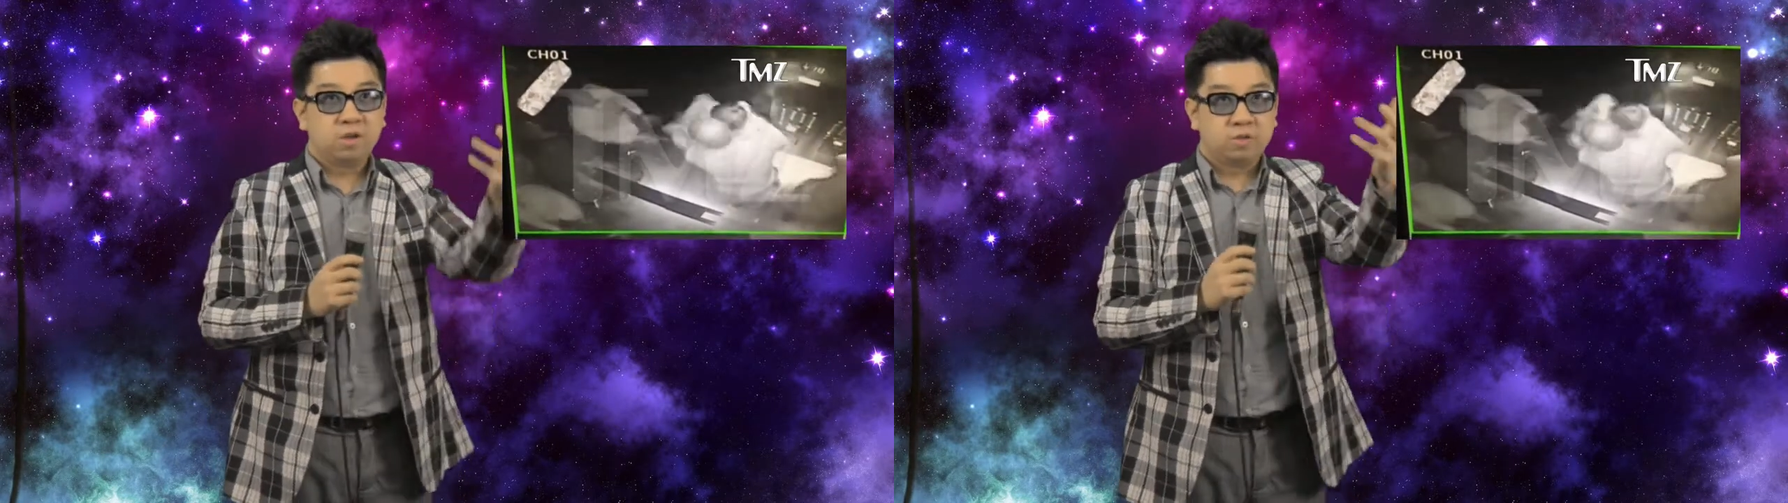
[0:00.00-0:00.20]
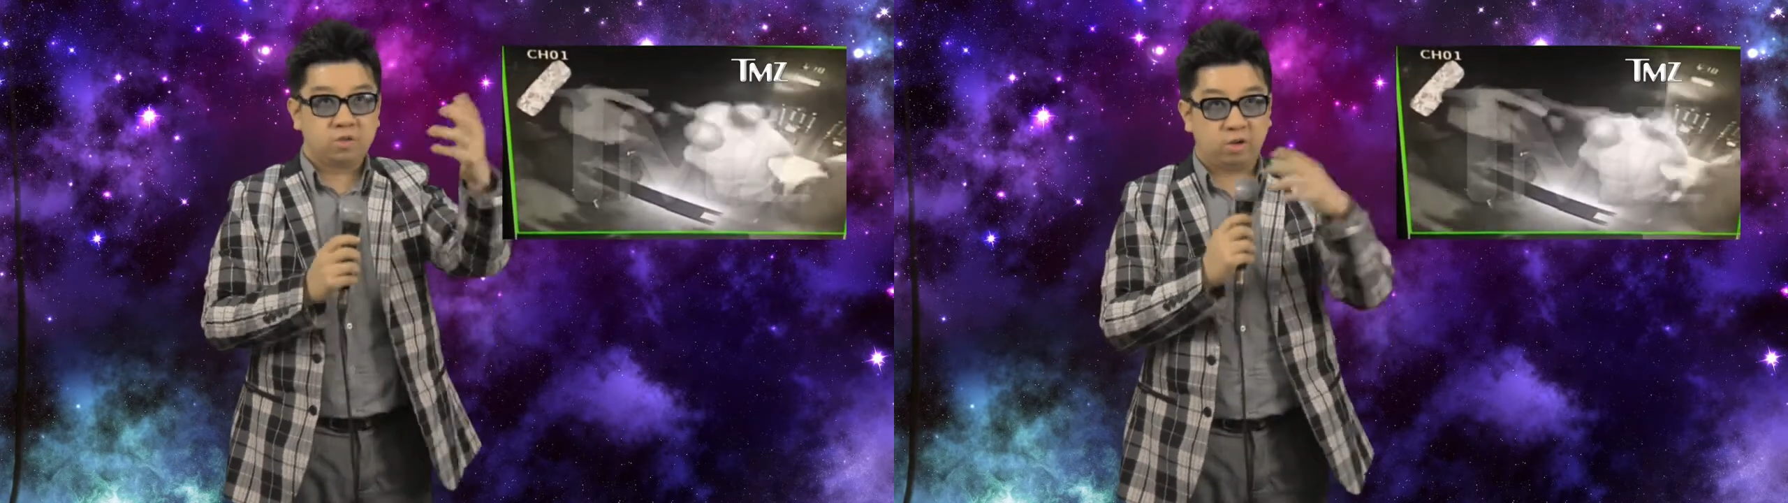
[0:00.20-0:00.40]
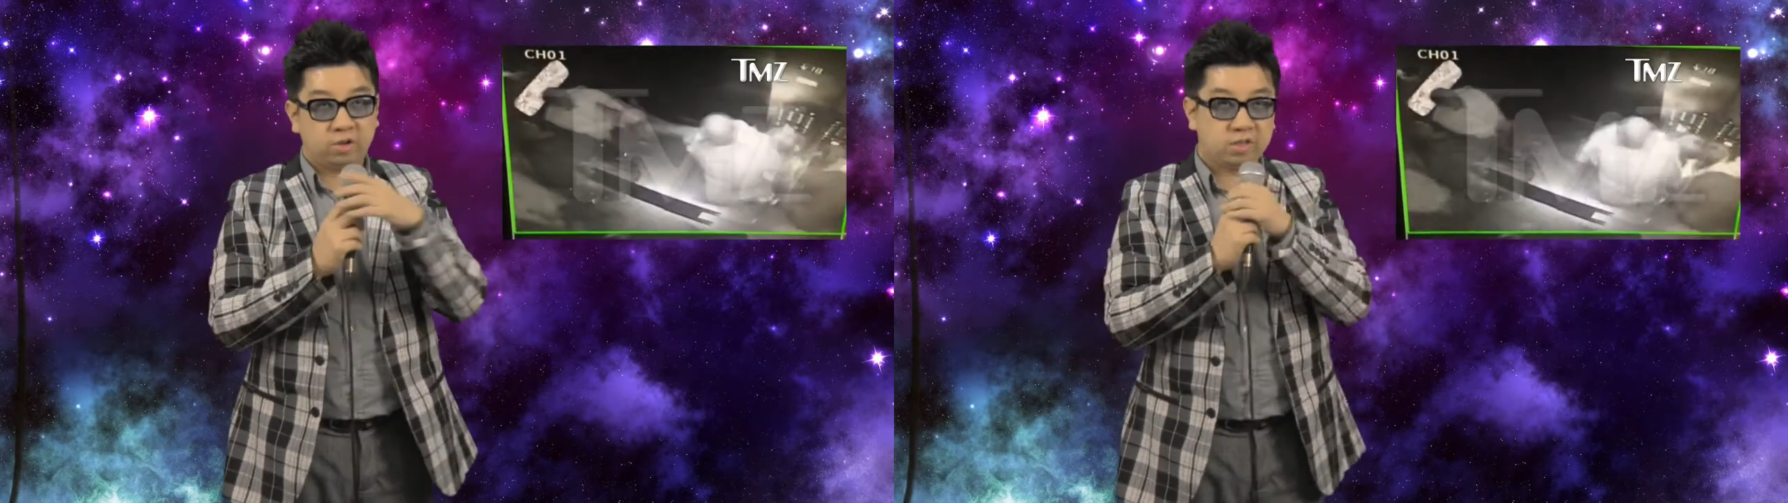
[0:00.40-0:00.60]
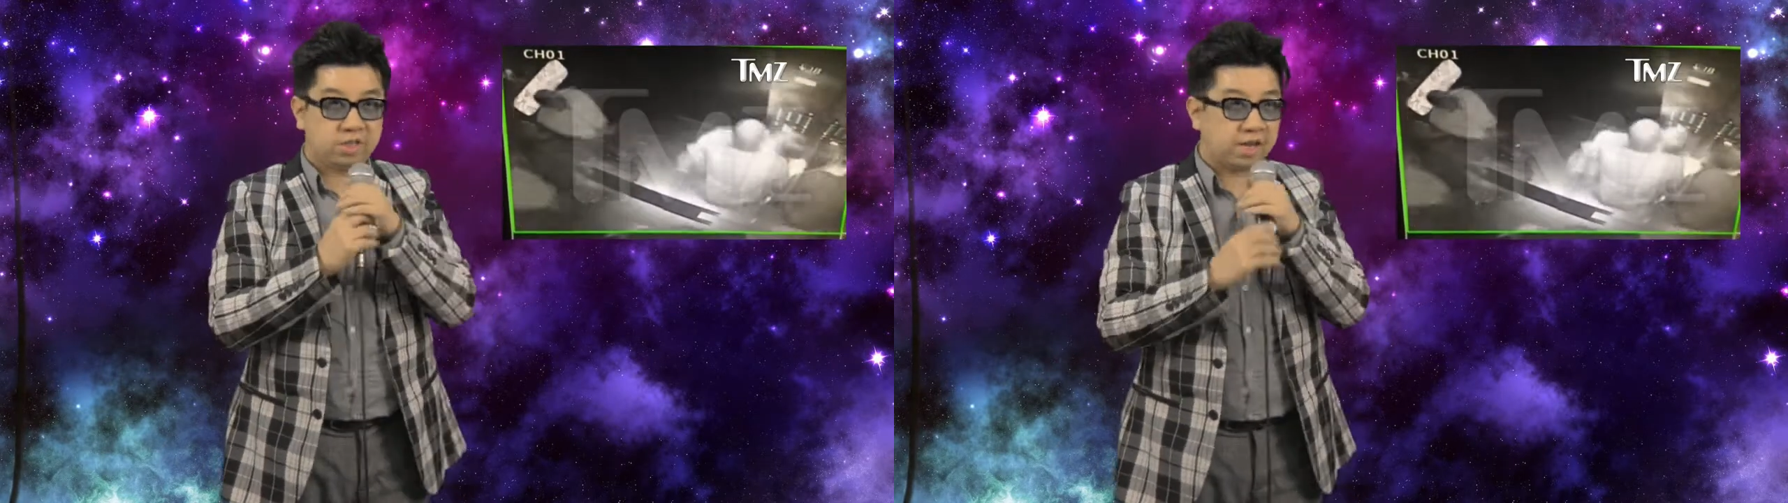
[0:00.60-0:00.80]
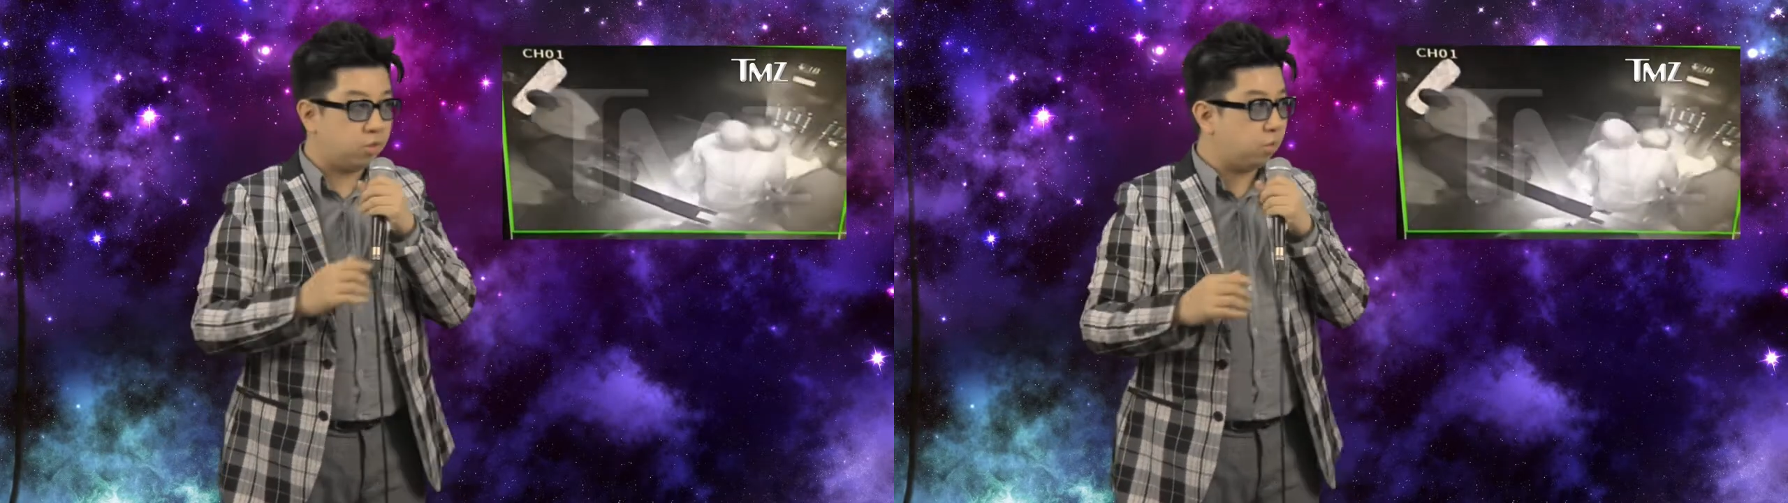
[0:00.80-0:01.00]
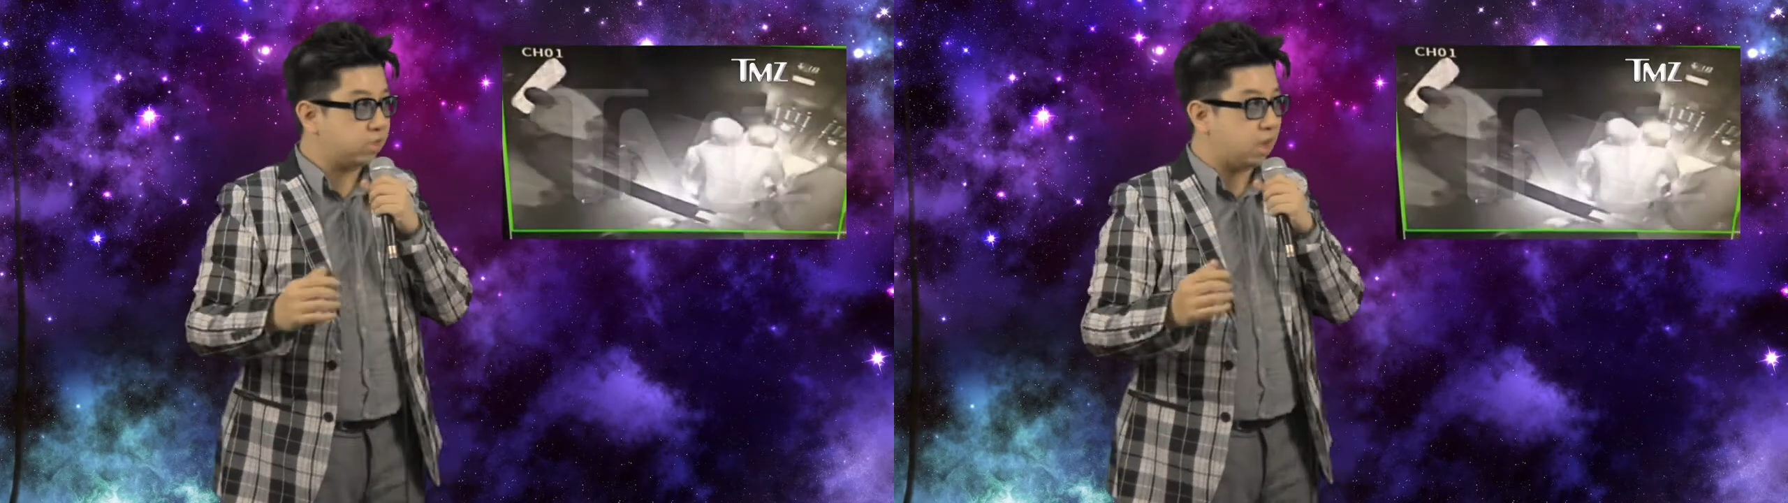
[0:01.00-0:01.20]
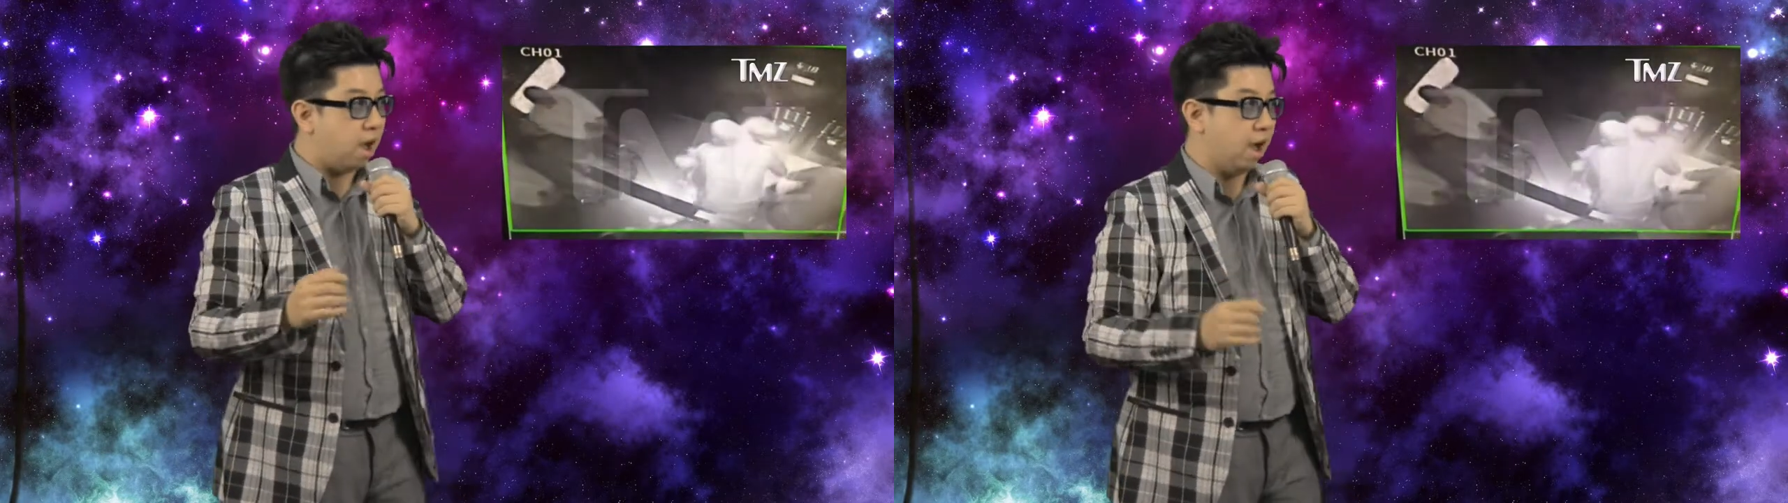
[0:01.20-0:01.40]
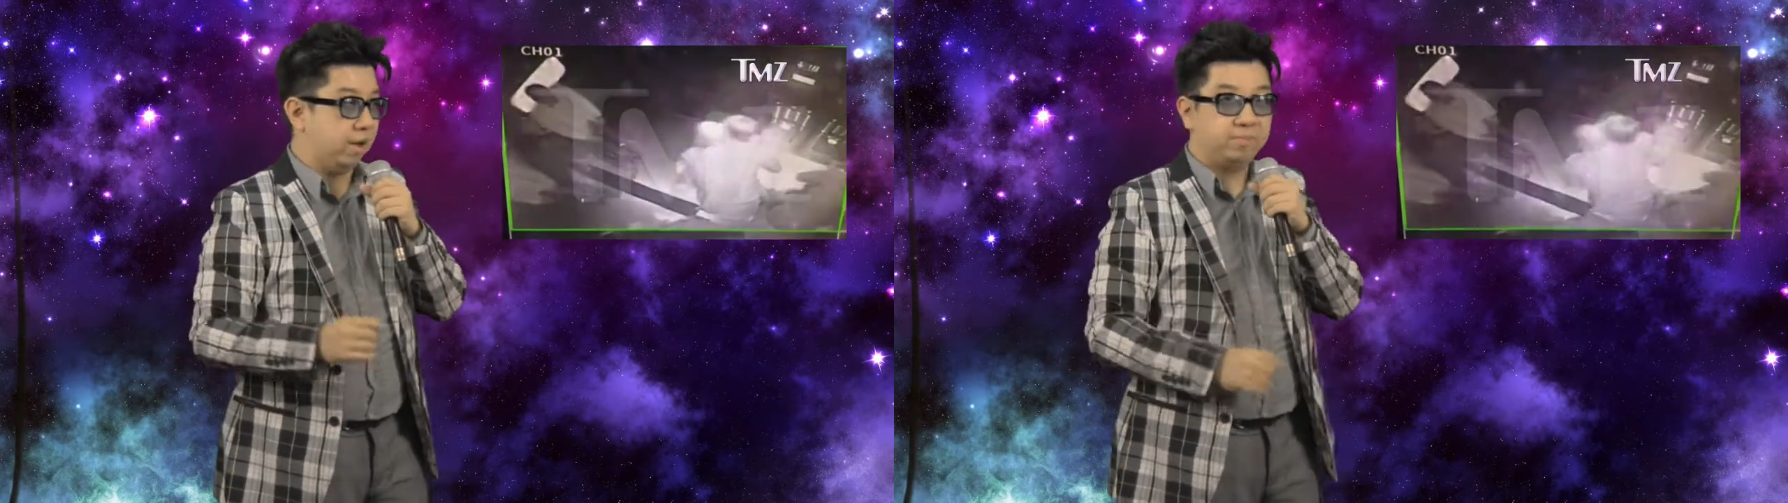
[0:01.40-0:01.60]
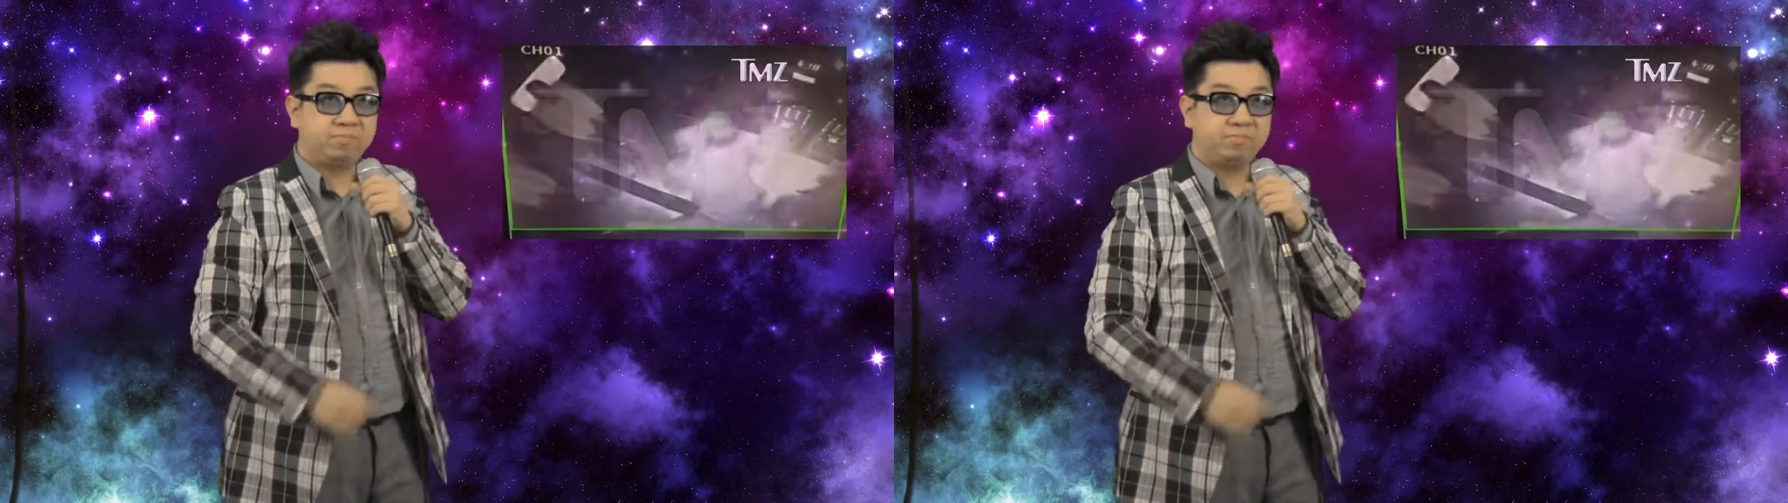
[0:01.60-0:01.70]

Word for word: So the second What's Hot,